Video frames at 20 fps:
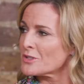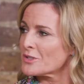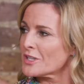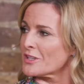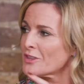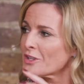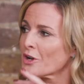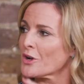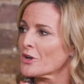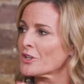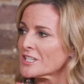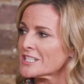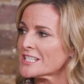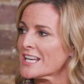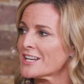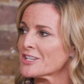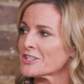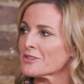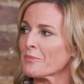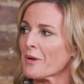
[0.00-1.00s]
do you think the
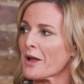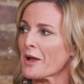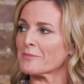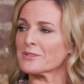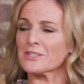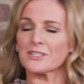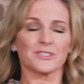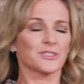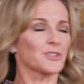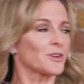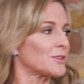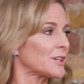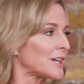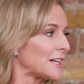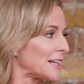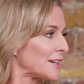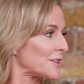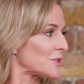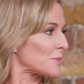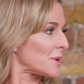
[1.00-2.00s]
connotation perhaps
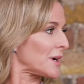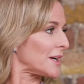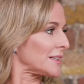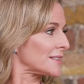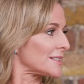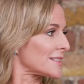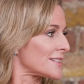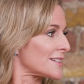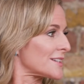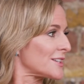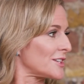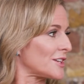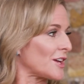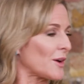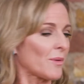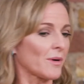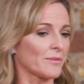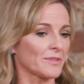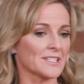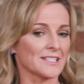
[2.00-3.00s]
historically as well is that,
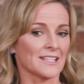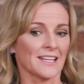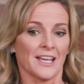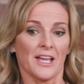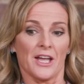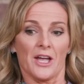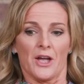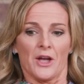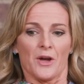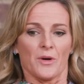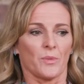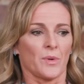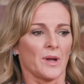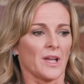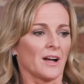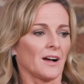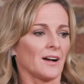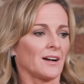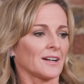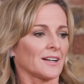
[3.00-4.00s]
obviously
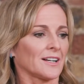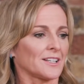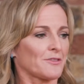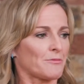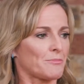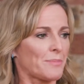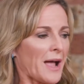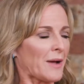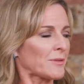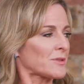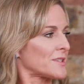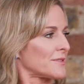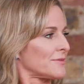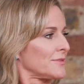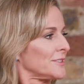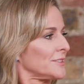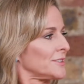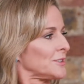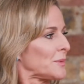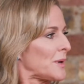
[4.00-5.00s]
we are kind of
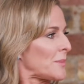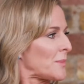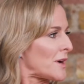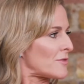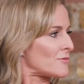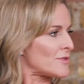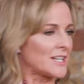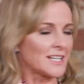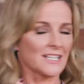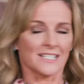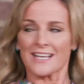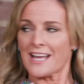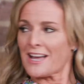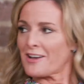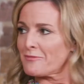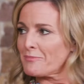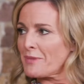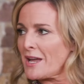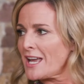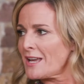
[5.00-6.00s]
bountiful when we're ready to
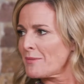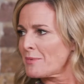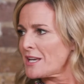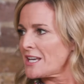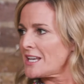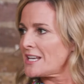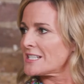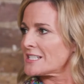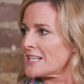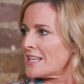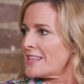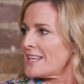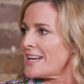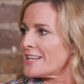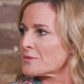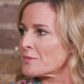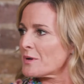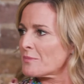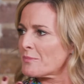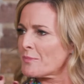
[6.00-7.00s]
have babies, and
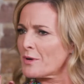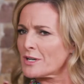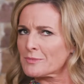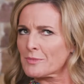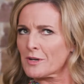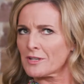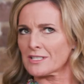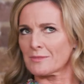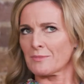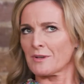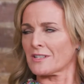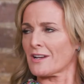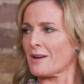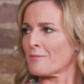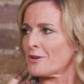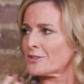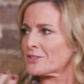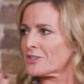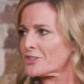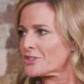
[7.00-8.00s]
that's when we're supposed to be at our
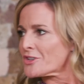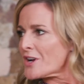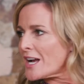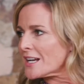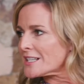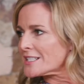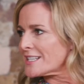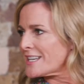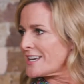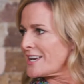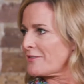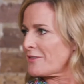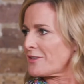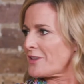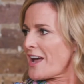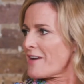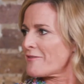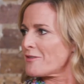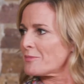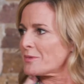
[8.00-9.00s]
most attractive, or
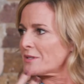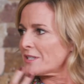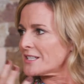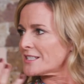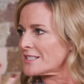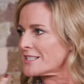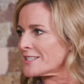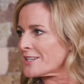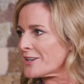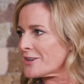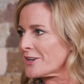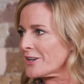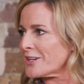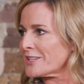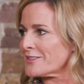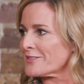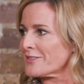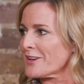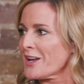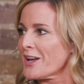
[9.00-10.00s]
that everybody's,
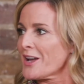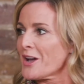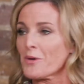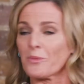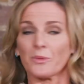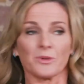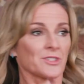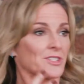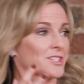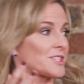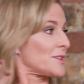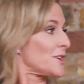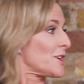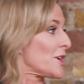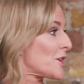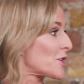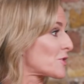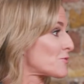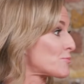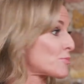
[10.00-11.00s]
kind of wants to
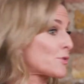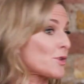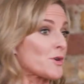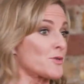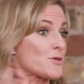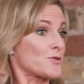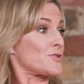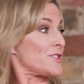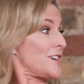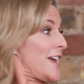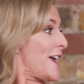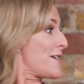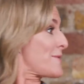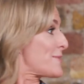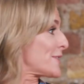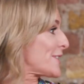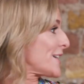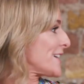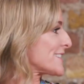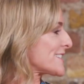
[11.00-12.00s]
procreate
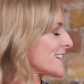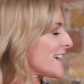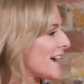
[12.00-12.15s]
with us,